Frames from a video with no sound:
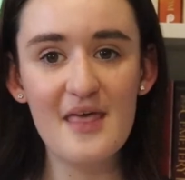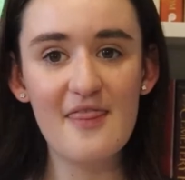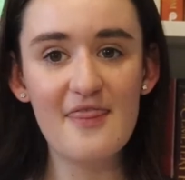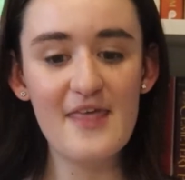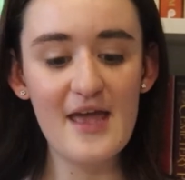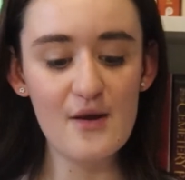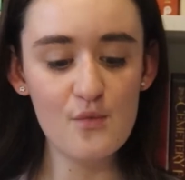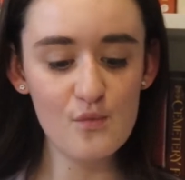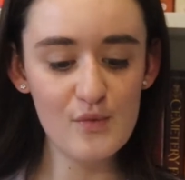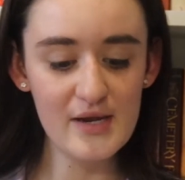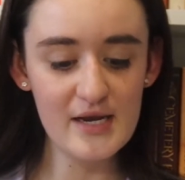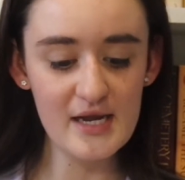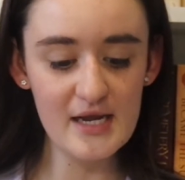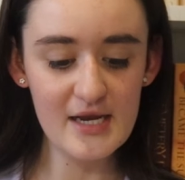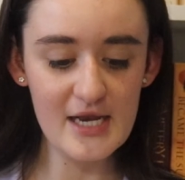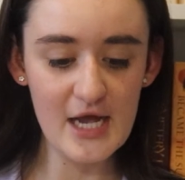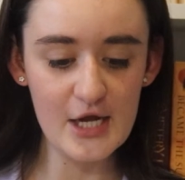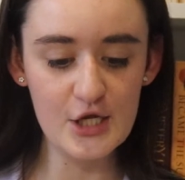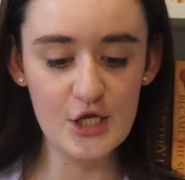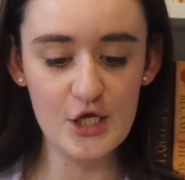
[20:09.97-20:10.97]
And then we
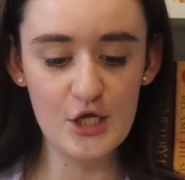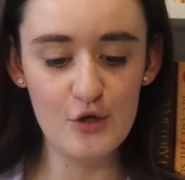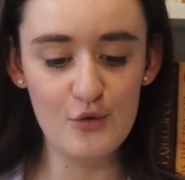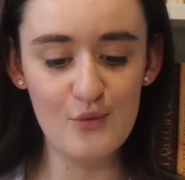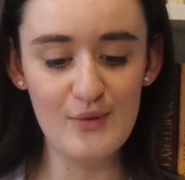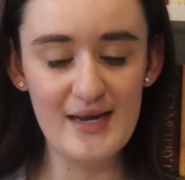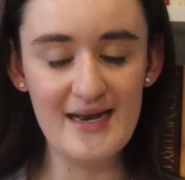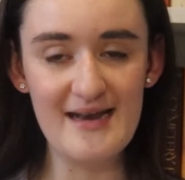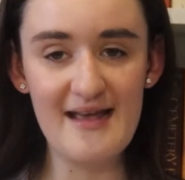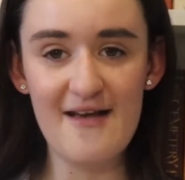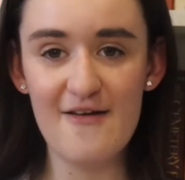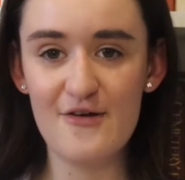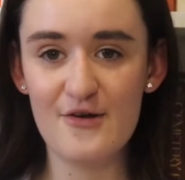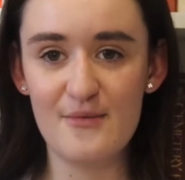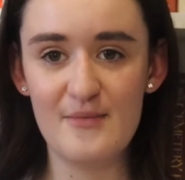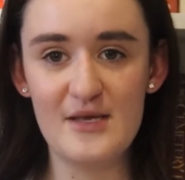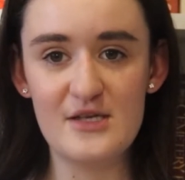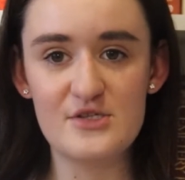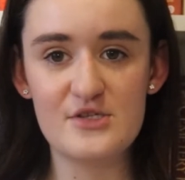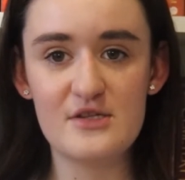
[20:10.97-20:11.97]
need a cue in
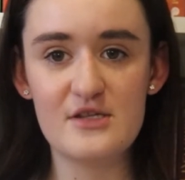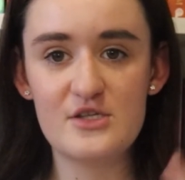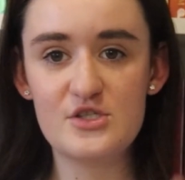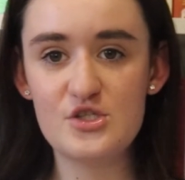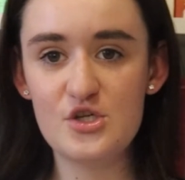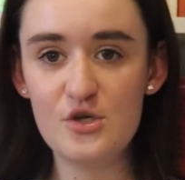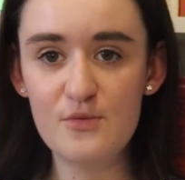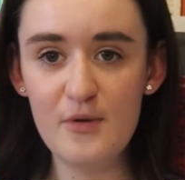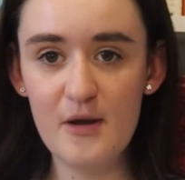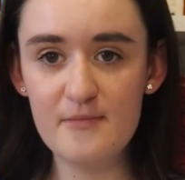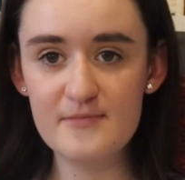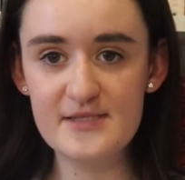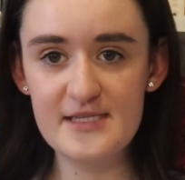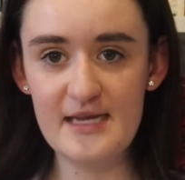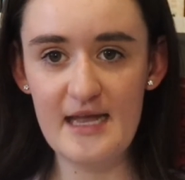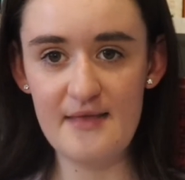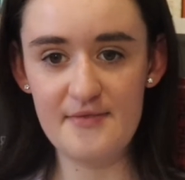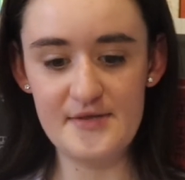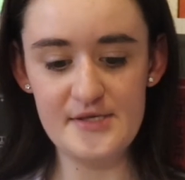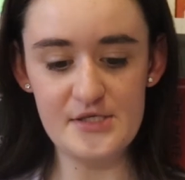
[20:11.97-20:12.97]
alchemy. So there's two prompts to
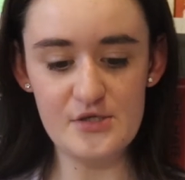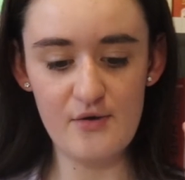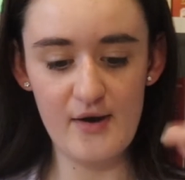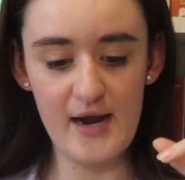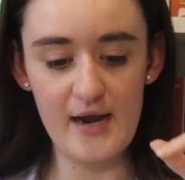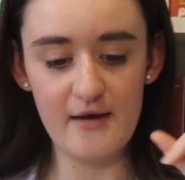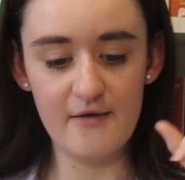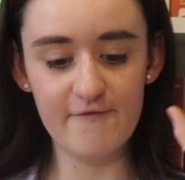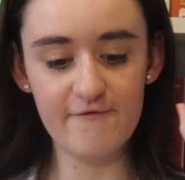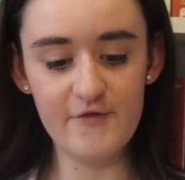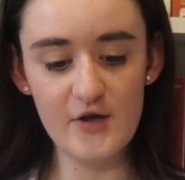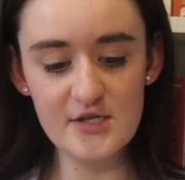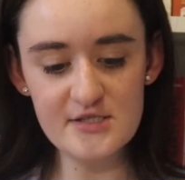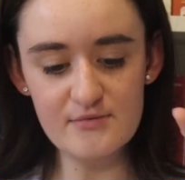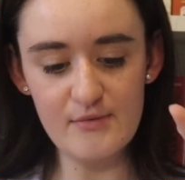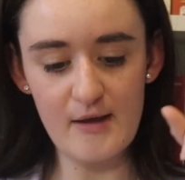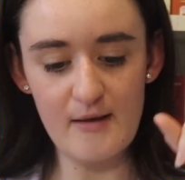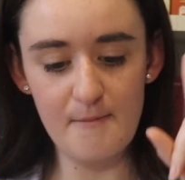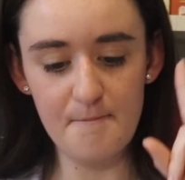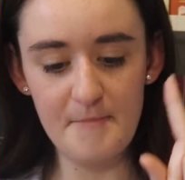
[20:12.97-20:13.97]
get this grade.
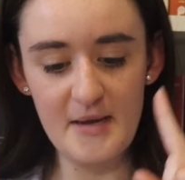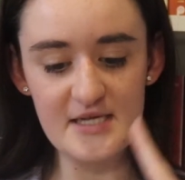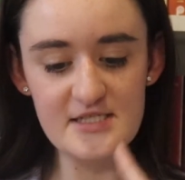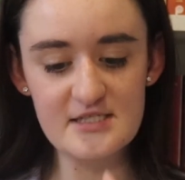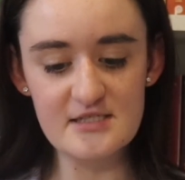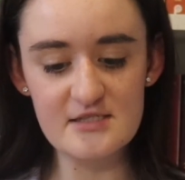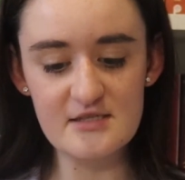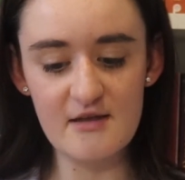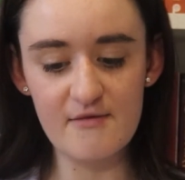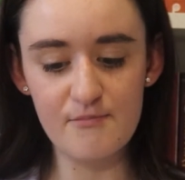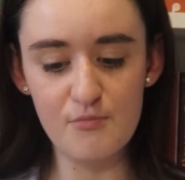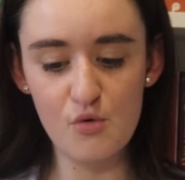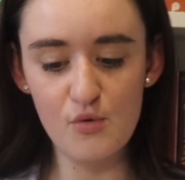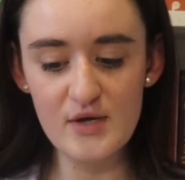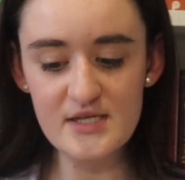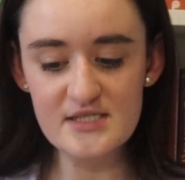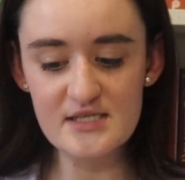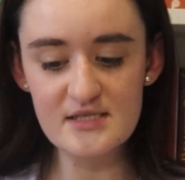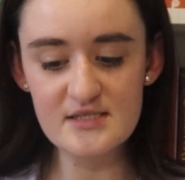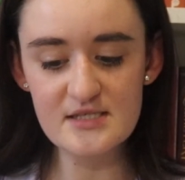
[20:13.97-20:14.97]
First one, Basis of
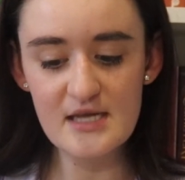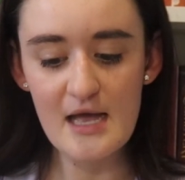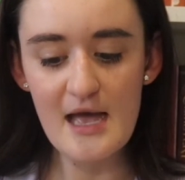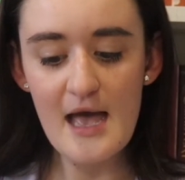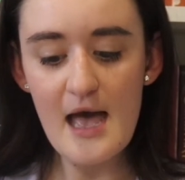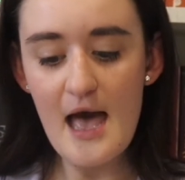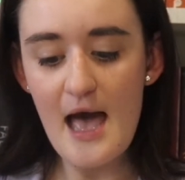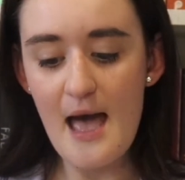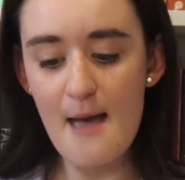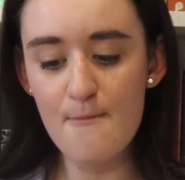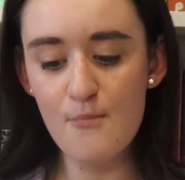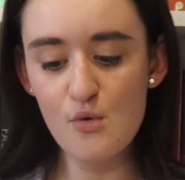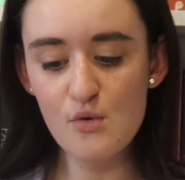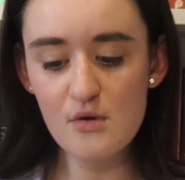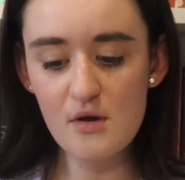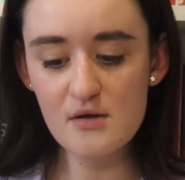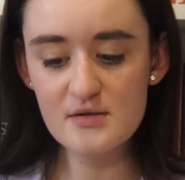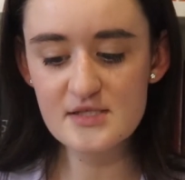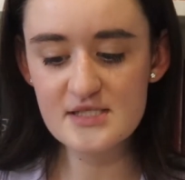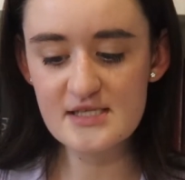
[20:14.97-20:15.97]
Poisons, a
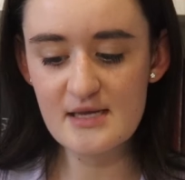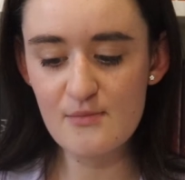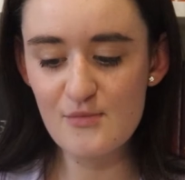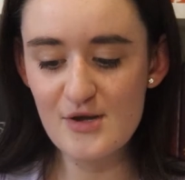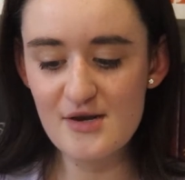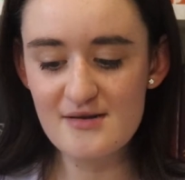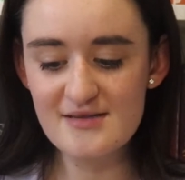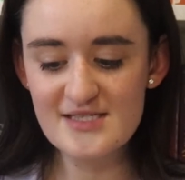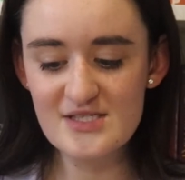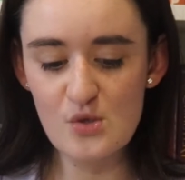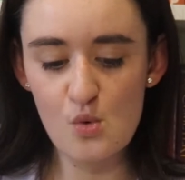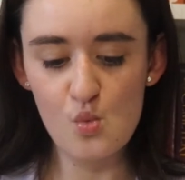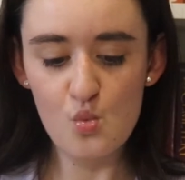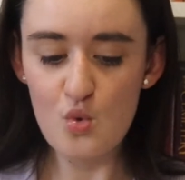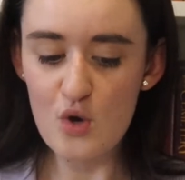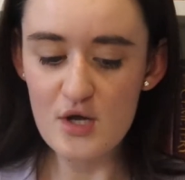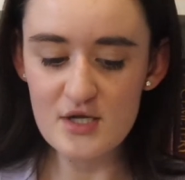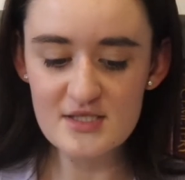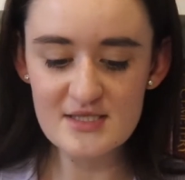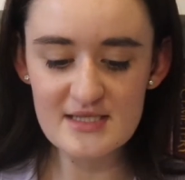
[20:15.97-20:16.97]
book on someone's
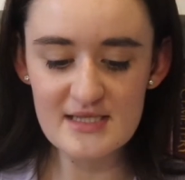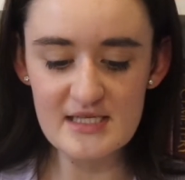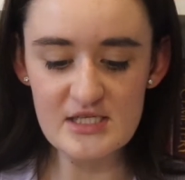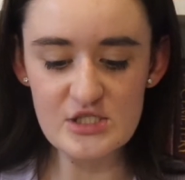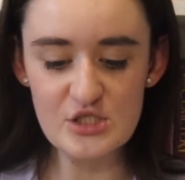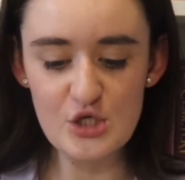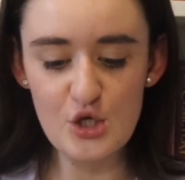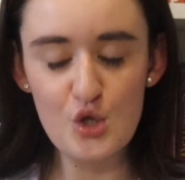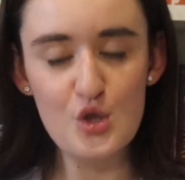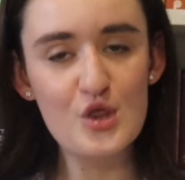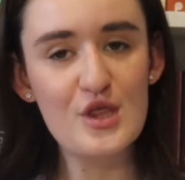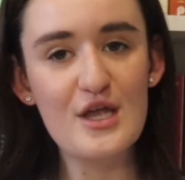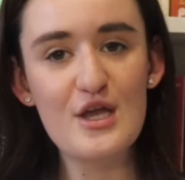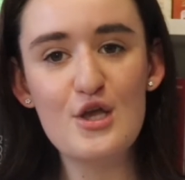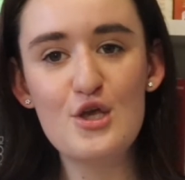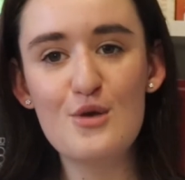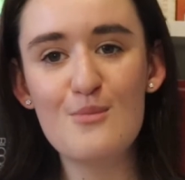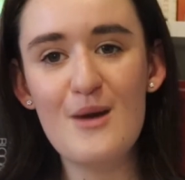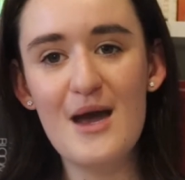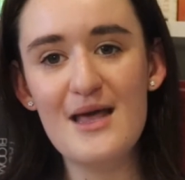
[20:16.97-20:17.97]
worst list you
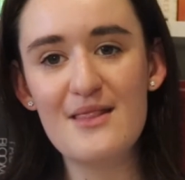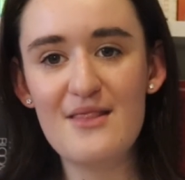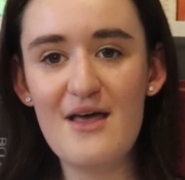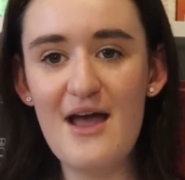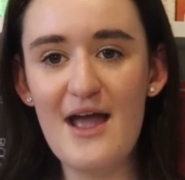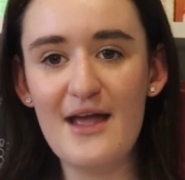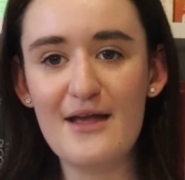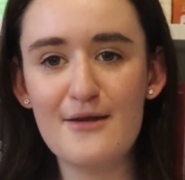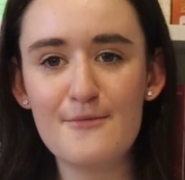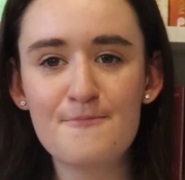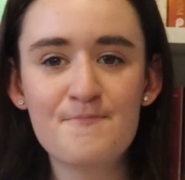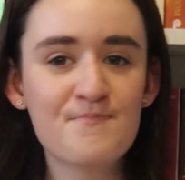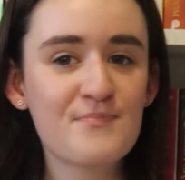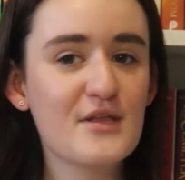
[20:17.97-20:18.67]
think you might like.